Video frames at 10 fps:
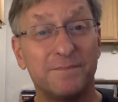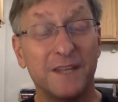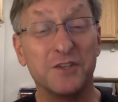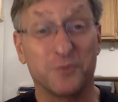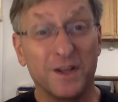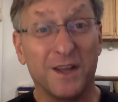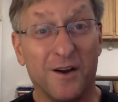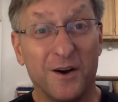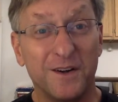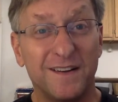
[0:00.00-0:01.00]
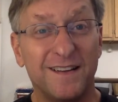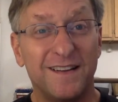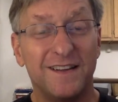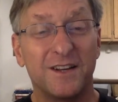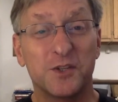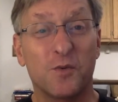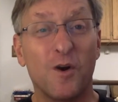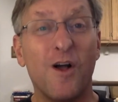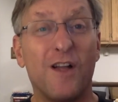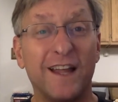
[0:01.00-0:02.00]
It's really hard because we're
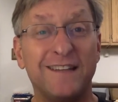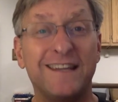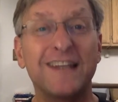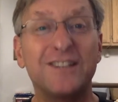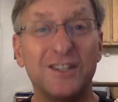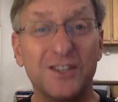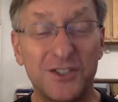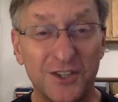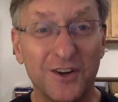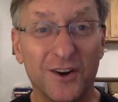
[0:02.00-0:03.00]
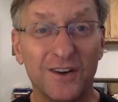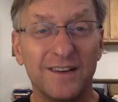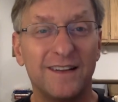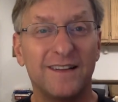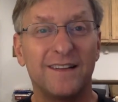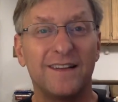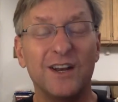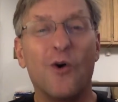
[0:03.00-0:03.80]
all addicted to sugar and